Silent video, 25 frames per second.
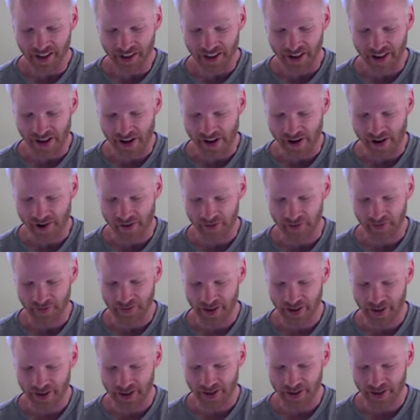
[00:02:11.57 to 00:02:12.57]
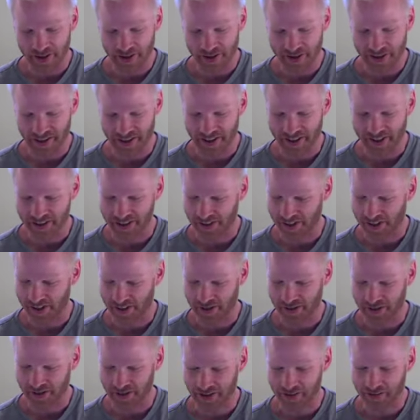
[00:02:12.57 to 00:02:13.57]
Um, so I couldn't say exactly
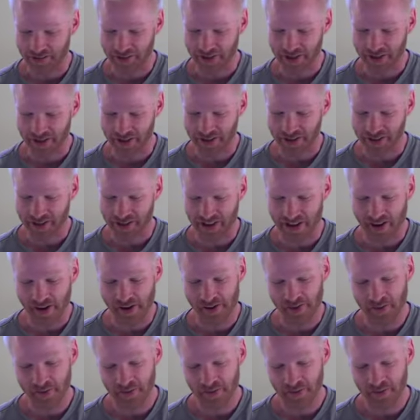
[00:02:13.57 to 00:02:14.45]
what it what it is now.